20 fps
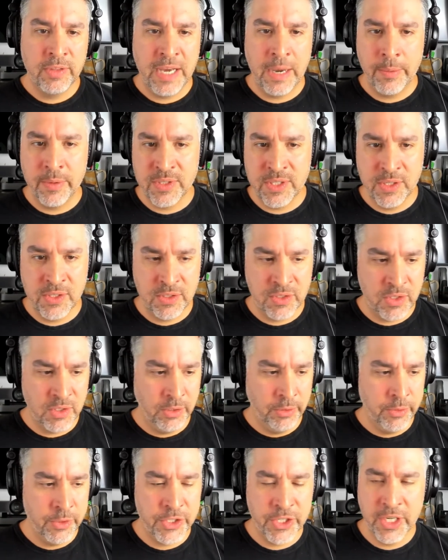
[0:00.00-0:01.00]
That was his
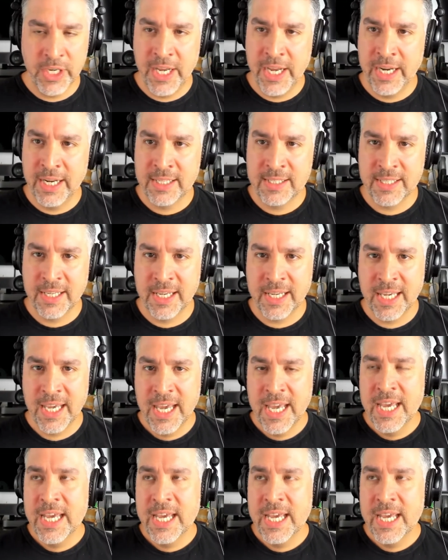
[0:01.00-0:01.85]
solution. And it's like,